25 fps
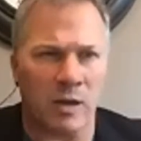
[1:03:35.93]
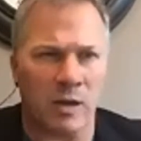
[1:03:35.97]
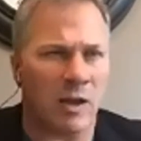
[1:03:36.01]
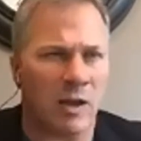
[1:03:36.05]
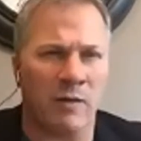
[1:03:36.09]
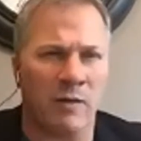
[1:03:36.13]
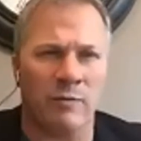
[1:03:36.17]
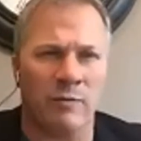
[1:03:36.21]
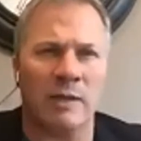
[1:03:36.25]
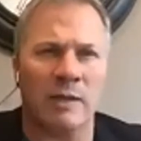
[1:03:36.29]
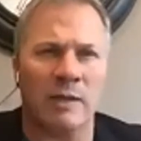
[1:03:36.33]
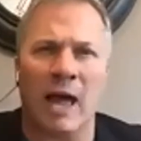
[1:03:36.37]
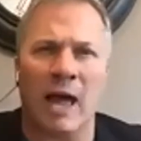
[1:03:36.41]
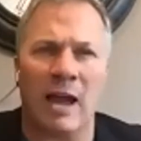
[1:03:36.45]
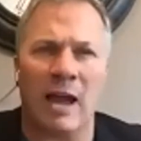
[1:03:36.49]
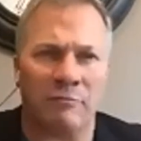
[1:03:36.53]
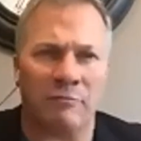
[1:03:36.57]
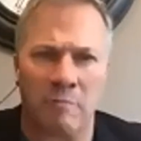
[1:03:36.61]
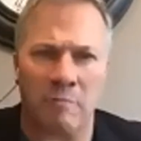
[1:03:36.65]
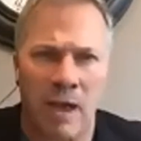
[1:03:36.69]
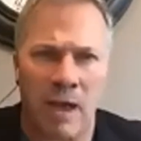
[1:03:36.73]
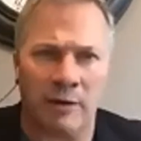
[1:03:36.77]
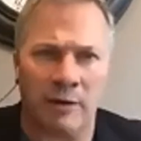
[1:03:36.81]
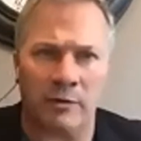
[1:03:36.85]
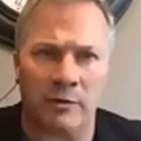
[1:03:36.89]
every life
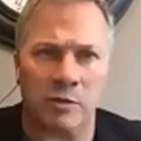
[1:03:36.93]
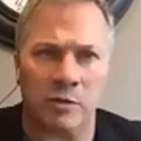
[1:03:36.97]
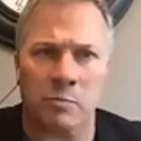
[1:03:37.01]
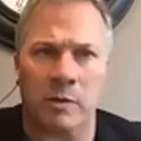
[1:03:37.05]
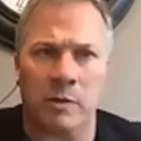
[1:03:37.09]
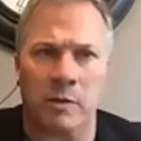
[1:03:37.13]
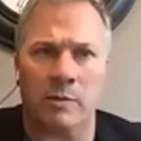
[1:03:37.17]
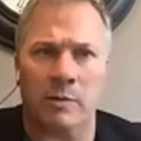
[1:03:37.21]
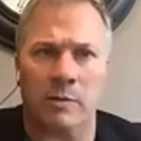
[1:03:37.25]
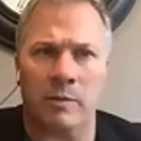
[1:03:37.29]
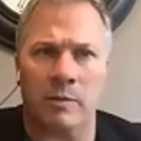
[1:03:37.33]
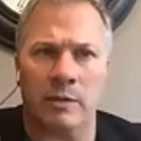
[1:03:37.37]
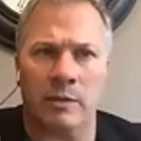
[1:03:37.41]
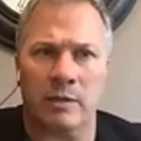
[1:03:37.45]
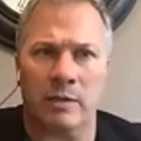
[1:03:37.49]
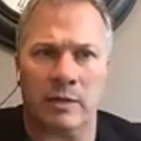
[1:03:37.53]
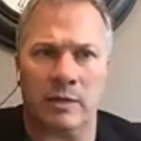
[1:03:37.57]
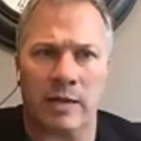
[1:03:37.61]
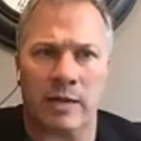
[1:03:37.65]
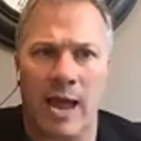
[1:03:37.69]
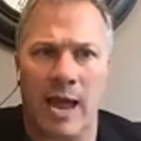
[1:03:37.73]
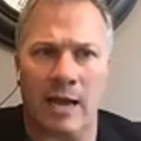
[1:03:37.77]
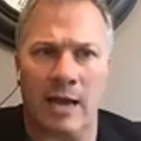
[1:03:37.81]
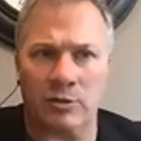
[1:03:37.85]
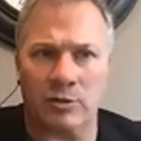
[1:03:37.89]
matters, but I mean, the
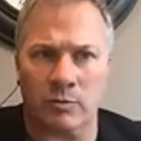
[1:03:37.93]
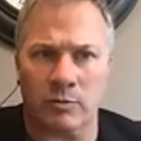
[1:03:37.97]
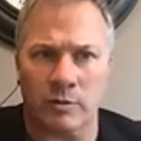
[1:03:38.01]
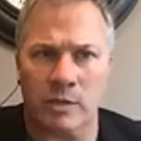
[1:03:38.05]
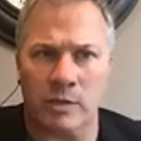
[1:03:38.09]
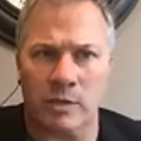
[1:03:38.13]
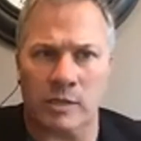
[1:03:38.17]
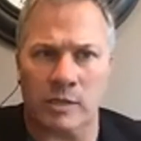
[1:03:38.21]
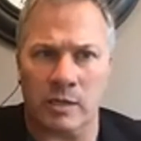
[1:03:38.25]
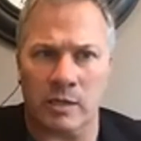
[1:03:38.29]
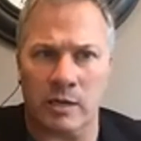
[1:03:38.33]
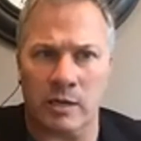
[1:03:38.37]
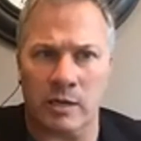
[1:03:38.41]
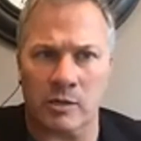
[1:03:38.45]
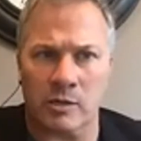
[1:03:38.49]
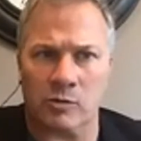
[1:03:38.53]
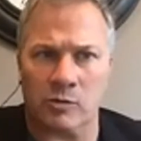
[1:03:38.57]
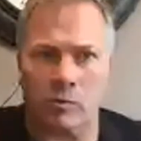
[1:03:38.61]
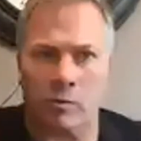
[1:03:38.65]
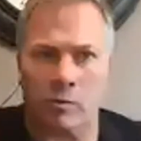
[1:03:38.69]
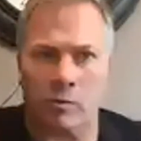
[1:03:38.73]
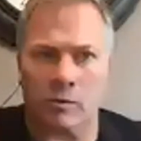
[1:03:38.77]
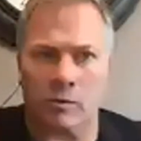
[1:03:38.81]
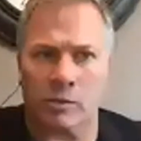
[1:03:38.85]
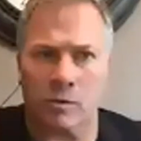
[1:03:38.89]
casualties in
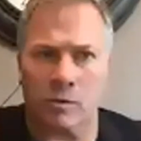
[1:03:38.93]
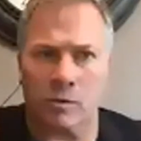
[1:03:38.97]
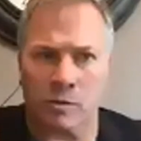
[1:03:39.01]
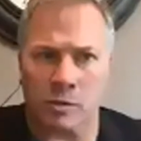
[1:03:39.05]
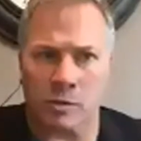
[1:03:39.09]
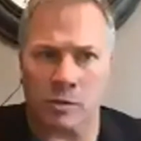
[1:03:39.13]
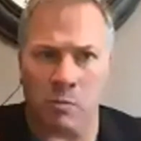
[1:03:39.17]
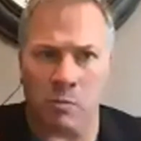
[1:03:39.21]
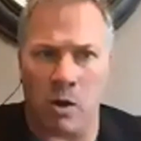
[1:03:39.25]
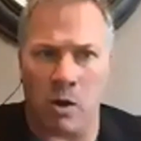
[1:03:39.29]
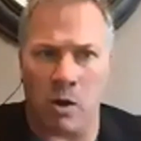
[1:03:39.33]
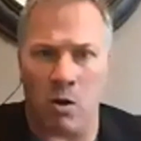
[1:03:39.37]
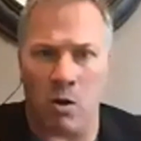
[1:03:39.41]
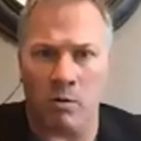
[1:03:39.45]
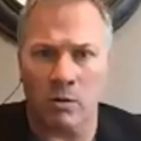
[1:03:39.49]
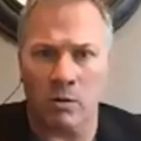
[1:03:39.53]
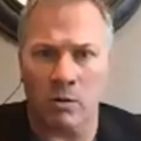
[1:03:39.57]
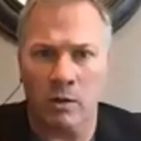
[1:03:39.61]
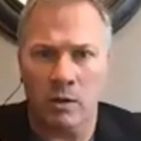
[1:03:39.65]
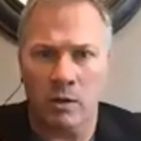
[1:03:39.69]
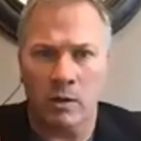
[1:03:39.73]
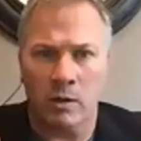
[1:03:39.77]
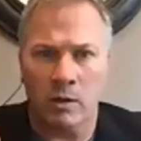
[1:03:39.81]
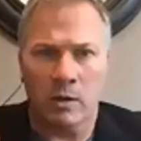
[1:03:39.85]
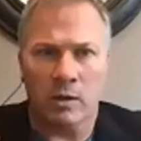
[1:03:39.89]
Israel are so small
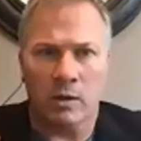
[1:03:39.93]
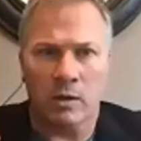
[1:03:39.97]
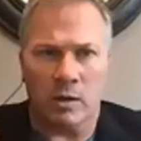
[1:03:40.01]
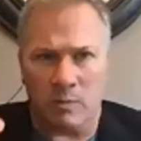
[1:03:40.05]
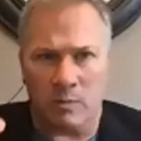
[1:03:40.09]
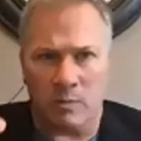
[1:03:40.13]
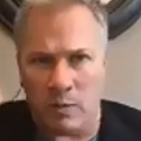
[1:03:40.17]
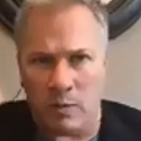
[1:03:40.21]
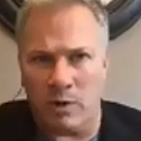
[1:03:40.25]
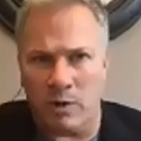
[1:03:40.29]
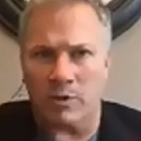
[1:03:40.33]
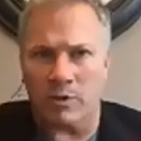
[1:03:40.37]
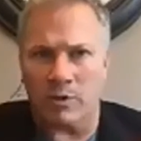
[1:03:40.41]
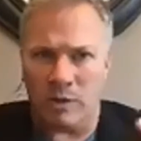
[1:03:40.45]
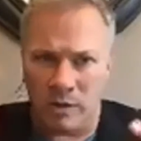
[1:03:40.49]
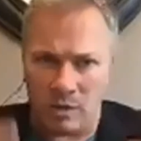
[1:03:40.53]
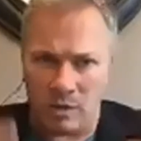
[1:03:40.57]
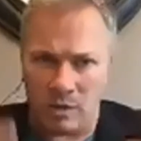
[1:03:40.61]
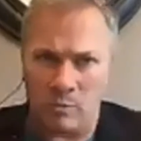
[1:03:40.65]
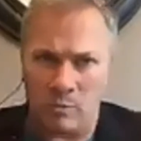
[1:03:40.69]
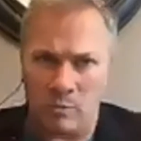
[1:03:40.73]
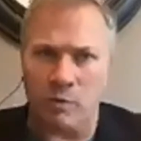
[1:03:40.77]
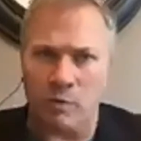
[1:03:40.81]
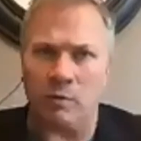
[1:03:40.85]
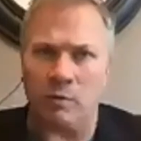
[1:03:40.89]
compared to the
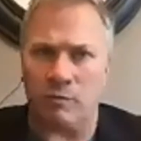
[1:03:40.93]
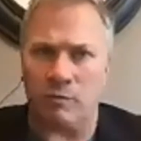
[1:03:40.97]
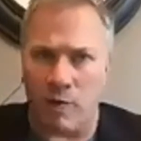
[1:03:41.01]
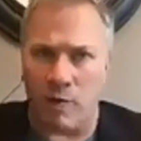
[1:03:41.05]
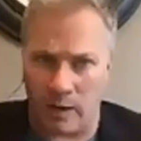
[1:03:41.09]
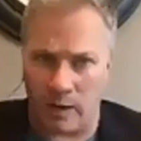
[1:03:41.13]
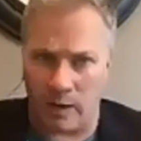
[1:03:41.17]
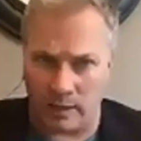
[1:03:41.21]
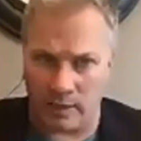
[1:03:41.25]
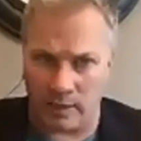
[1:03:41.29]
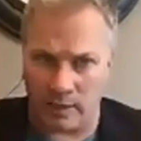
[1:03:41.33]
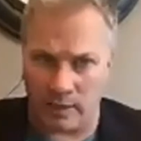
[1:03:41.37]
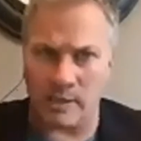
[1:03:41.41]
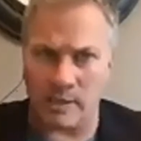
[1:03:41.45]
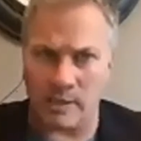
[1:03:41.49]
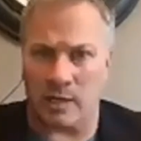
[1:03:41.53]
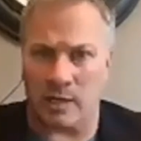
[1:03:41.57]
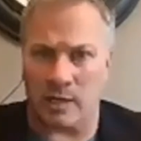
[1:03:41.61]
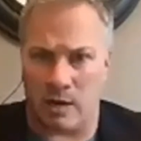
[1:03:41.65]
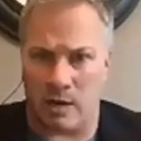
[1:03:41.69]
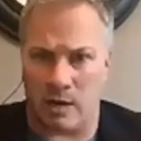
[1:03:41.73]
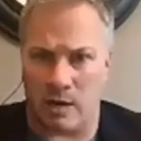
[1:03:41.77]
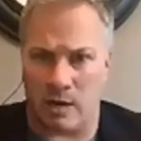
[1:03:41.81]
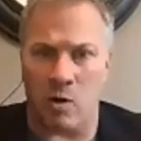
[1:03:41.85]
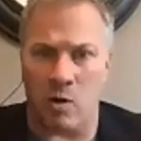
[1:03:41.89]
number of rockets that
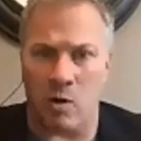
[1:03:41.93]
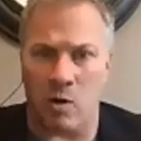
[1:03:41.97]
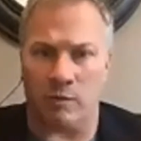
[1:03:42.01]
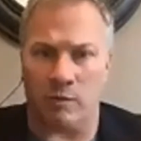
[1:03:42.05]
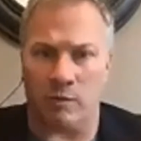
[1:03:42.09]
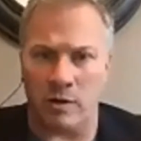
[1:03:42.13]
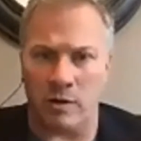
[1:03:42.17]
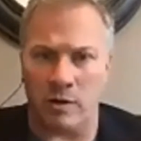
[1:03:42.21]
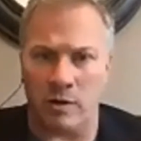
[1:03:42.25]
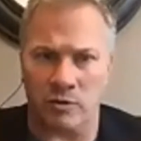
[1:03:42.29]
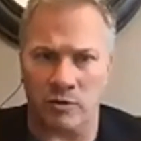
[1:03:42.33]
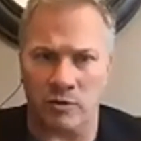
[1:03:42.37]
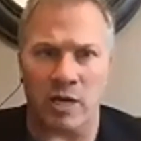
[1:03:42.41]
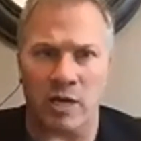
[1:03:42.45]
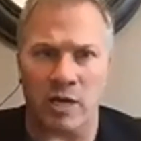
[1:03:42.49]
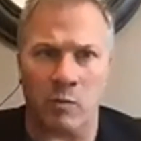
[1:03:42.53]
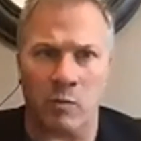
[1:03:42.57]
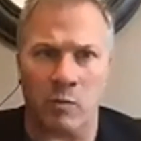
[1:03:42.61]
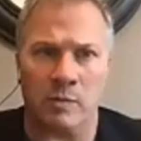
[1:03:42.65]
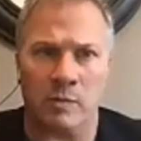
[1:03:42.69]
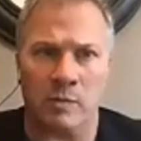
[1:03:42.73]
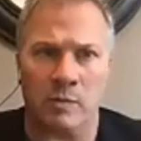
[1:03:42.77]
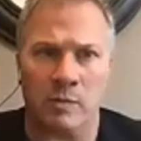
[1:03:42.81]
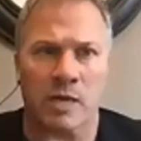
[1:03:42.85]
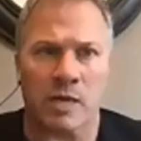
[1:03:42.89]
come over. You understand what
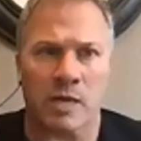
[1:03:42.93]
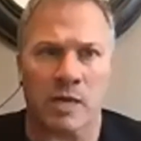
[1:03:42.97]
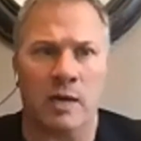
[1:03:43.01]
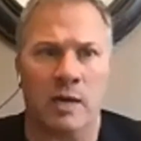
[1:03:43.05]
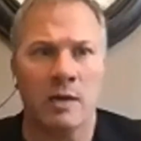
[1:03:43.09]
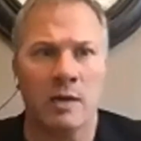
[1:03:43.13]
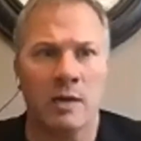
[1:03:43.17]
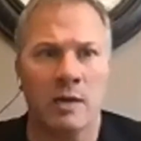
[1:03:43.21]
I'm saying?